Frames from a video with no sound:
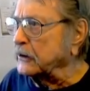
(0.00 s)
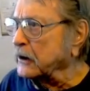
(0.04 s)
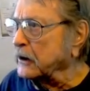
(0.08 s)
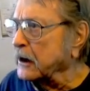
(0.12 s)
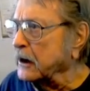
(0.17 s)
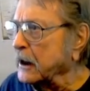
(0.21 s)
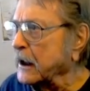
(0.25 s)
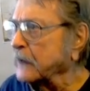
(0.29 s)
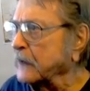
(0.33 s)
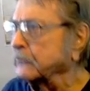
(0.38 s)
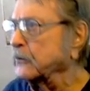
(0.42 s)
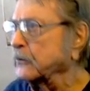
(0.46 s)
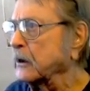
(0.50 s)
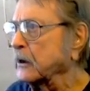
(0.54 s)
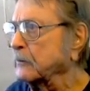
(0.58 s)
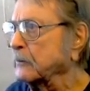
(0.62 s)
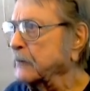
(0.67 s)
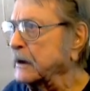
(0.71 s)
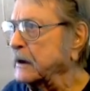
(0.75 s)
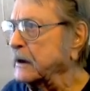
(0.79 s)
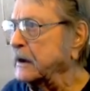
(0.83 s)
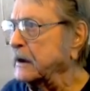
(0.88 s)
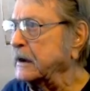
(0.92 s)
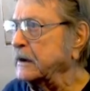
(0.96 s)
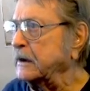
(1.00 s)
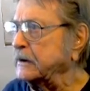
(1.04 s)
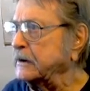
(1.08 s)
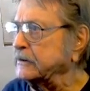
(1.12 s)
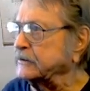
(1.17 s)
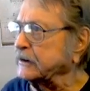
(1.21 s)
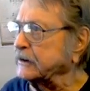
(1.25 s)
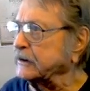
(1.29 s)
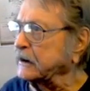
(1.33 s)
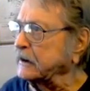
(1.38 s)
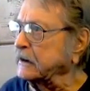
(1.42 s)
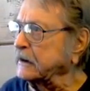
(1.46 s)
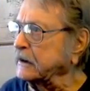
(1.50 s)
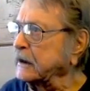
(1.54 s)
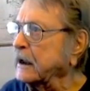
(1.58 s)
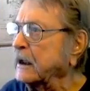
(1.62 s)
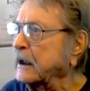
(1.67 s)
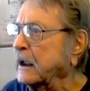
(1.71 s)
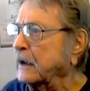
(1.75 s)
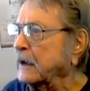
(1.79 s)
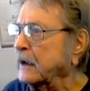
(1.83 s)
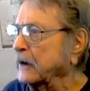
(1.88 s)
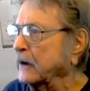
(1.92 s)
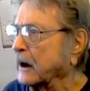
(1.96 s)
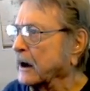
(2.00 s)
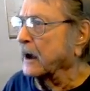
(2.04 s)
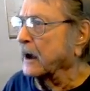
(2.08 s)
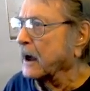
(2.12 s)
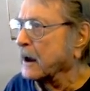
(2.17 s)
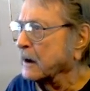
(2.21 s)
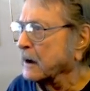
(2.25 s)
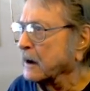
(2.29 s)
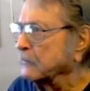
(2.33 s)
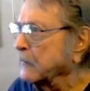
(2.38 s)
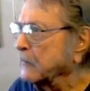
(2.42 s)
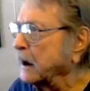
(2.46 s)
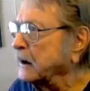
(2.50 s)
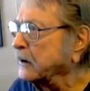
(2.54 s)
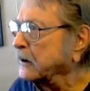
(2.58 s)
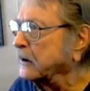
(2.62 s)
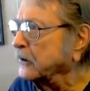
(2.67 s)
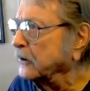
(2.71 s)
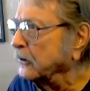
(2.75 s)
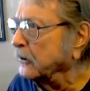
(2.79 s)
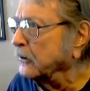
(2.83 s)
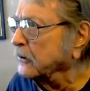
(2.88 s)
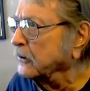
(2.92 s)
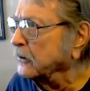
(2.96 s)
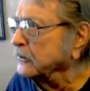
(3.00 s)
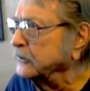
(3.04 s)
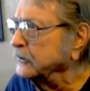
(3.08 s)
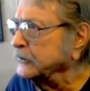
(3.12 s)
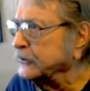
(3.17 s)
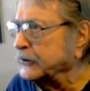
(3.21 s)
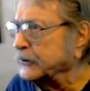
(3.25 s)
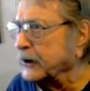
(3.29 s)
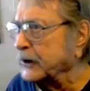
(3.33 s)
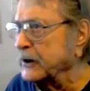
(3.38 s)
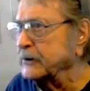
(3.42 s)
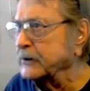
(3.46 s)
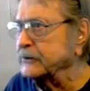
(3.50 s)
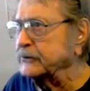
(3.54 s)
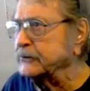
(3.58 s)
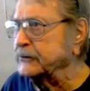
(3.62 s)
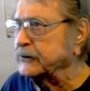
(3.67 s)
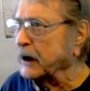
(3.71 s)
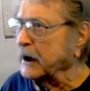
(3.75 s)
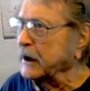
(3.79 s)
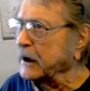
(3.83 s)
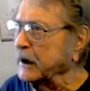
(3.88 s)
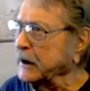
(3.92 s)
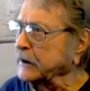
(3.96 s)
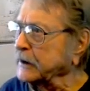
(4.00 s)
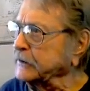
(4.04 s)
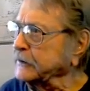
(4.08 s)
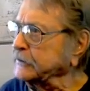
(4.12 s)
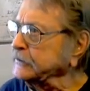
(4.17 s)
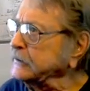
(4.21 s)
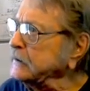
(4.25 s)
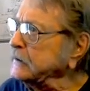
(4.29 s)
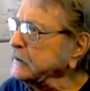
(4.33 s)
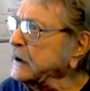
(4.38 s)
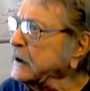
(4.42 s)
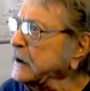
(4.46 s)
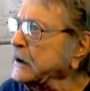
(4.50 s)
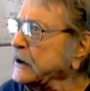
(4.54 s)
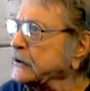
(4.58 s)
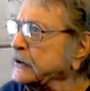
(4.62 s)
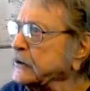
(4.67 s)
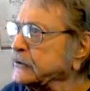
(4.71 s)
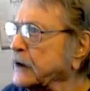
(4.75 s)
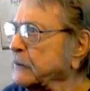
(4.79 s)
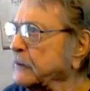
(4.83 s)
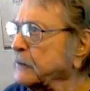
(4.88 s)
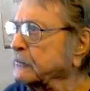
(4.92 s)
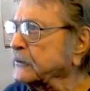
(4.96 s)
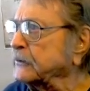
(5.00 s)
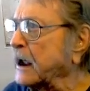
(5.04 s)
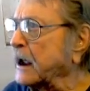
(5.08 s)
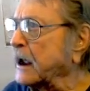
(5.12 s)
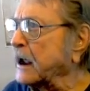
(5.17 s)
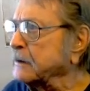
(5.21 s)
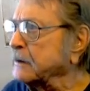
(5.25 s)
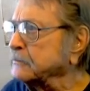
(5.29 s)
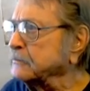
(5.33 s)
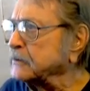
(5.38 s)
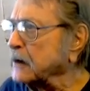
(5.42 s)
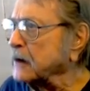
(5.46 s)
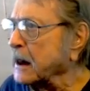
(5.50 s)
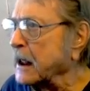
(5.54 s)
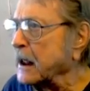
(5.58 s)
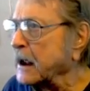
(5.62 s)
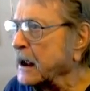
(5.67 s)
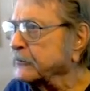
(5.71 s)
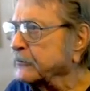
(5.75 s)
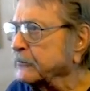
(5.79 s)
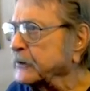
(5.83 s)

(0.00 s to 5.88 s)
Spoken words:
life will be easy. You to make your own sunshine. Sometimes life